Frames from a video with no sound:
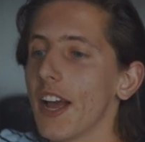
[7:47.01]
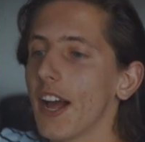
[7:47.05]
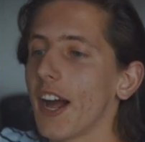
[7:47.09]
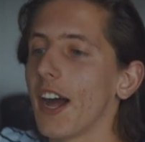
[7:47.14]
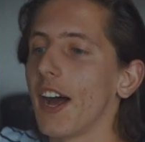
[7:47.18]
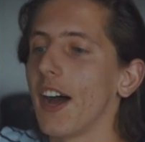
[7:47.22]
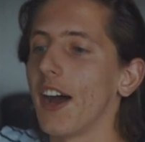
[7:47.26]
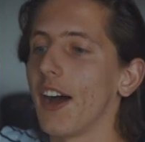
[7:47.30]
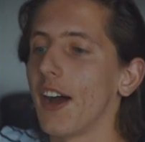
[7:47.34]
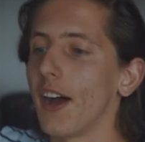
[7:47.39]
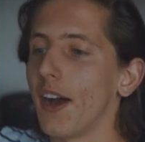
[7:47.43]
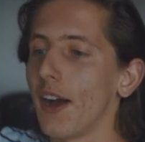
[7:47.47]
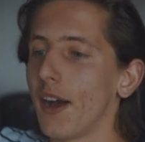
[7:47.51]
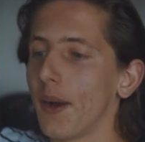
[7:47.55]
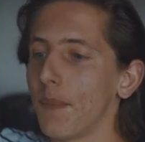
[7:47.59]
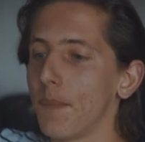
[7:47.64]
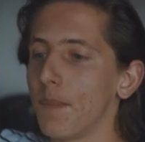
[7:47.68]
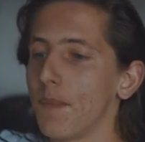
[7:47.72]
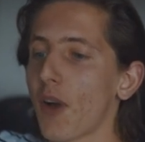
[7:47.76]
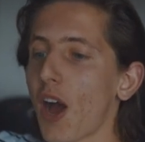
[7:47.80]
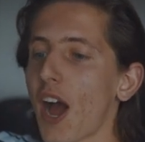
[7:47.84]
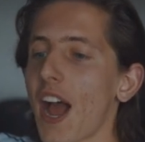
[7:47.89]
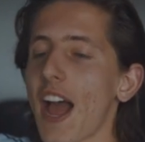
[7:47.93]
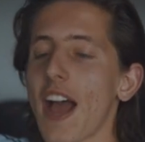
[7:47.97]

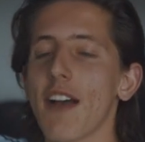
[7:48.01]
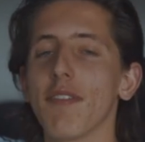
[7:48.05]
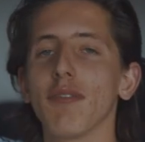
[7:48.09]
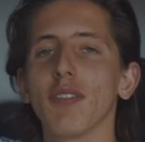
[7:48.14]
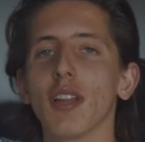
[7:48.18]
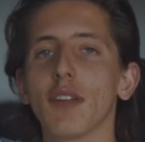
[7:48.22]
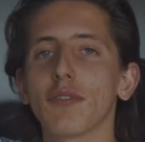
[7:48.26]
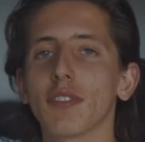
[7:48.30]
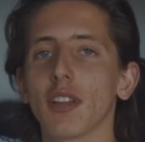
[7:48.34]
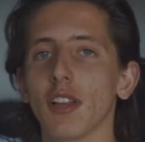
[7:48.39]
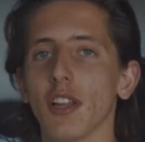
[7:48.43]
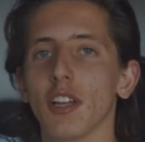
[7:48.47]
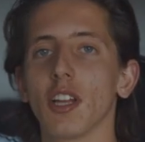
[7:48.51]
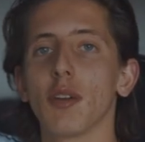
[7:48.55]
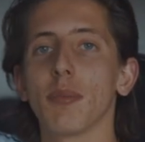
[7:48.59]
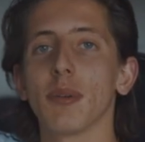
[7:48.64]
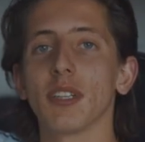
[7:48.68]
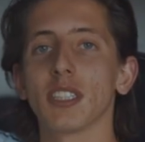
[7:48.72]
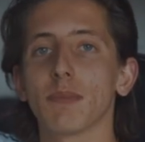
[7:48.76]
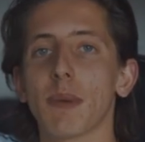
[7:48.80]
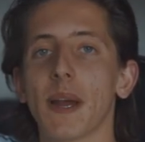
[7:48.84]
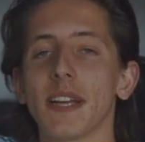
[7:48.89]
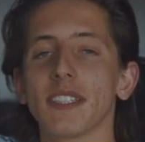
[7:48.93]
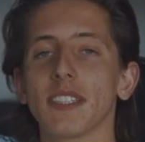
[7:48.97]
I have left a little
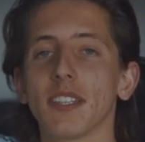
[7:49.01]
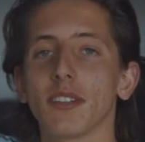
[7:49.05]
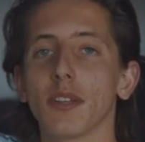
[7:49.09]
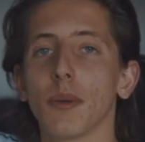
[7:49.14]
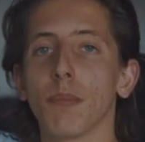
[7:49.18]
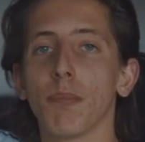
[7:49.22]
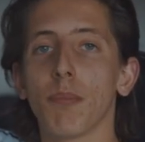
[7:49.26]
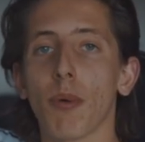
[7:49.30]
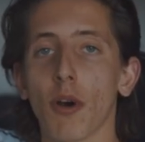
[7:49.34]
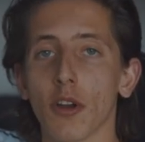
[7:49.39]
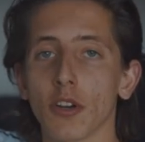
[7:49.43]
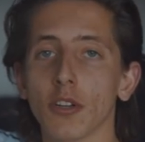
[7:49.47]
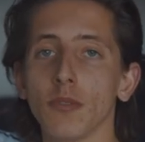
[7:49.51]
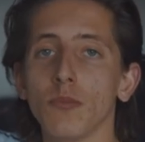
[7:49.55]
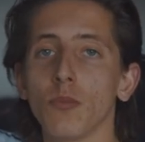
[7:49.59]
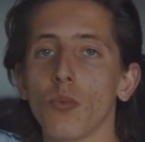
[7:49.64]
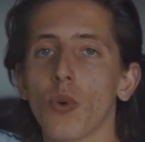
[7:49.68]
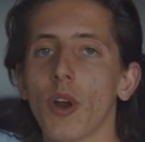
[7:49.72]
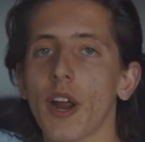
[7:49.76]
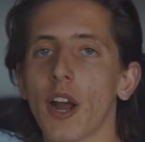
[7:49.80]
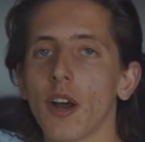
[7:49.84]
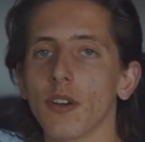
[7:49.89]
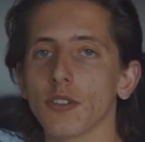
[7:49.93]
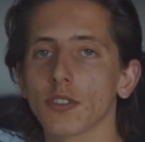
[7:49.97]
bit of space at the bottom
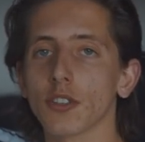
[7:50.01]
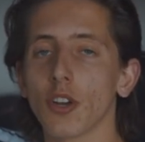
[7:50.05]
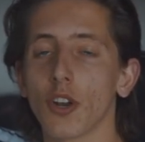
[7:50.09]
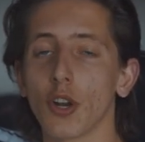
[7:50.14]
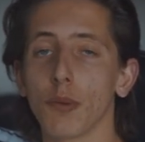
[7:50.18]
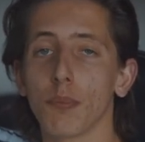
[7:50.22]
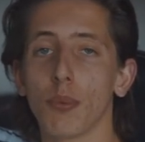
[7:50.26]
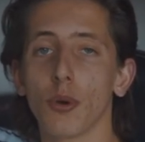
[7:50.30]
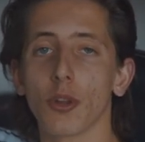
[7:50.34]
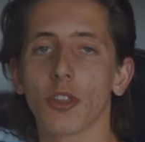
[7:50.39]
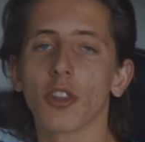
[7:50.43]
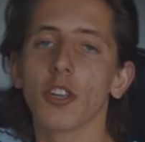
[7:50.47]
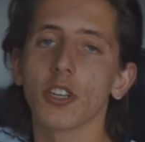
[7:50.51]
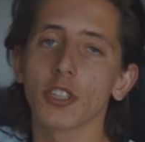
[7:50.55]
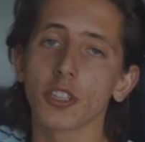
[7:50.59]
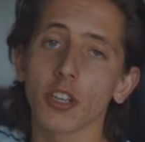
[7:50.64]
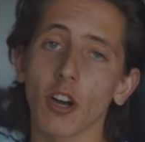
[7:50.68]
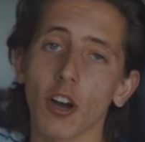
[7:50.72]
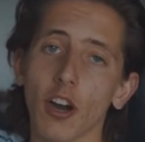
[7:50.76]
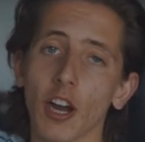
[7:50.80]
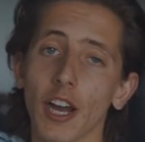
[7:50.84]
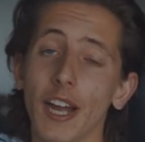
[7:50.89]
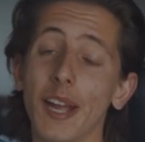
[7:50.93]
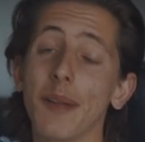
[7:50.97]
where I was going to put the
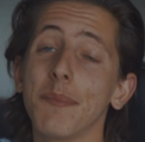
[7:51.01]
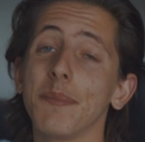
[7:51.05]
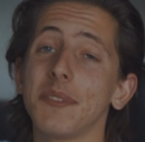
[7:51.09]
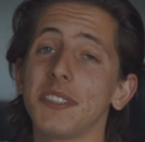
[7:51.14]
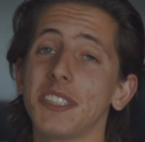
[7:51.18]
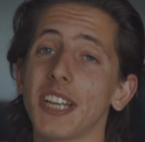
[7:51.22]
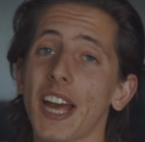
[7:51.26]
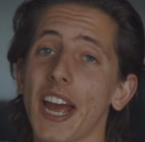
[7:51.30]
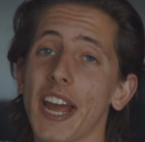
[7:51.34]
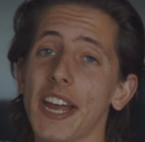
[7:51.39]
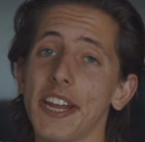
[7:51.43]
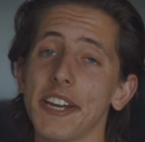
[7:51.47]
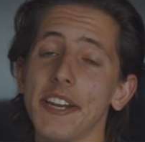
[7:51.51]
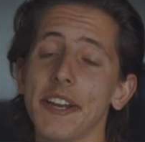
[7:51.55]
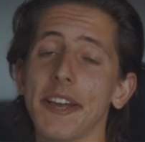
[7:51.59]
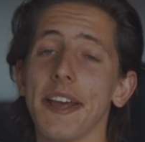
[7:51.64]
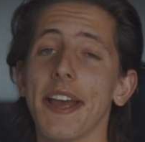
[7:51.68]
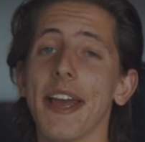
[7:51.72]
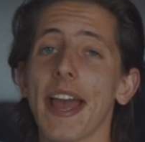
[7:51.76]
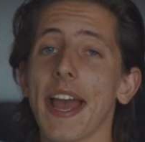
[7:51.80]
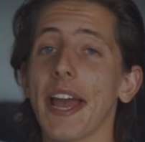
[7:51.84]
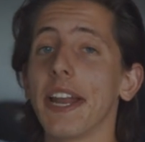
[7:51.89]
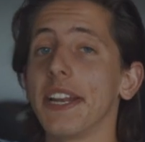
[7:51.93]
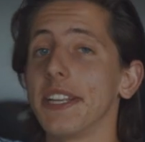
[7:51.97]
time, date,
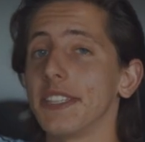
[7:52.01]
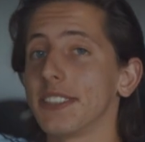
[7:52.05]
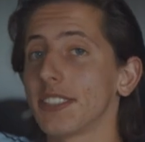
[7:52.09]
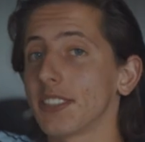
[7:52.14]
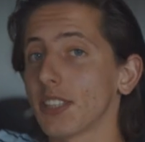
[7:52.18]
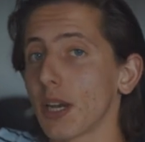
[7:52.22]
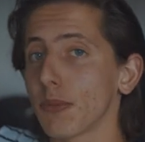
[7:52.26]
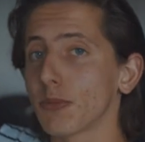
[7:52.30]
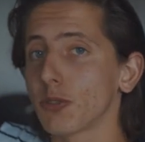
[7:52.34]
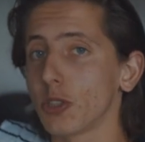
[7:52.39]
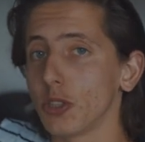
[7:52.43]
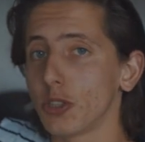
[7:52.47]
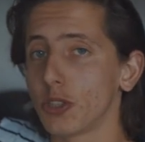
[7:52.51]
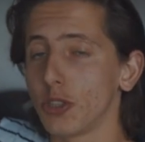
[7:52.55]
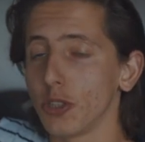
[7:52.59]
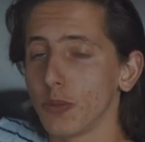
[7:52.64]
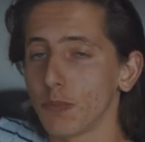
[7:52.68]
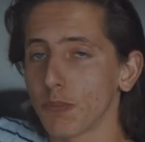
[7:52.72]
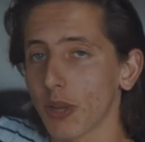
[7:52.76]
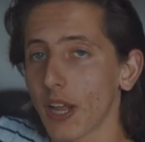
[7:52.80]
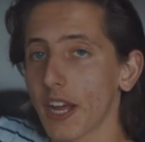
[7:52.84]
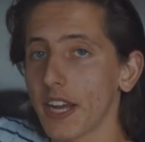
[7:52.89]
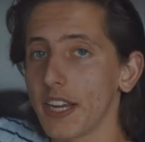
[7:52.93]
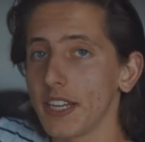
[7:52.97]
any
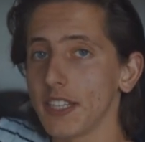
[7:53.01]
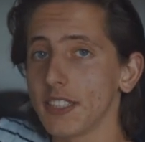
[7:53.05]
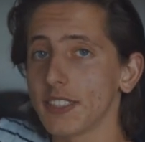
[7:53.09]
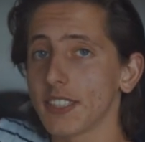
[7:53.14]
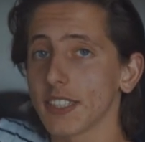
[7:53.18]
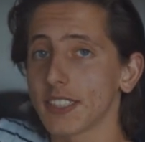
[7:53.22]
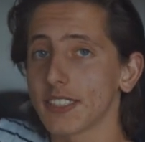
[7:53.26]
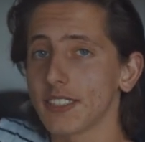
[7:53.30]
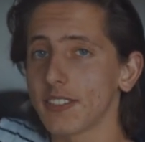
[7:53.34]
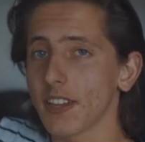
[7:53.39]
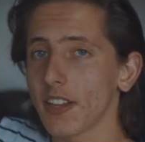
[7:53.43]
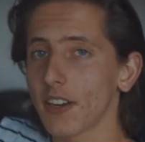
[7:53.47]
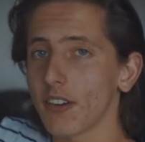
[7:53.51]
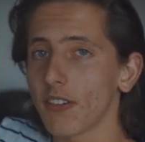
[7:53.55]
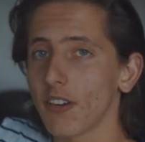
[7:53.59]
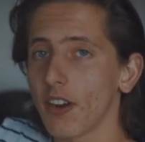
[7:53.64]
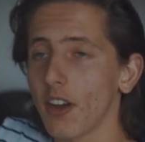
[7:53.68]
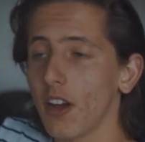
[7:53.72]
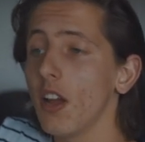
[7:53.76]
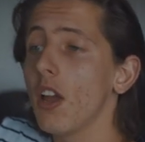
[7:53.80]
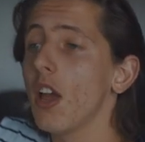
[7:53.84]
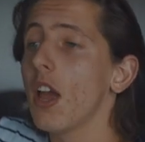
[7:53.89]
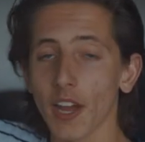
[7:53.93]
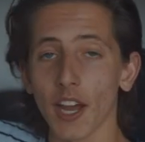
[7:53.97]
substitute players,
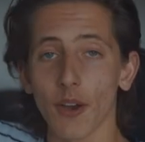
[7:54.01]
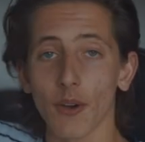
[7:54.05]
etc.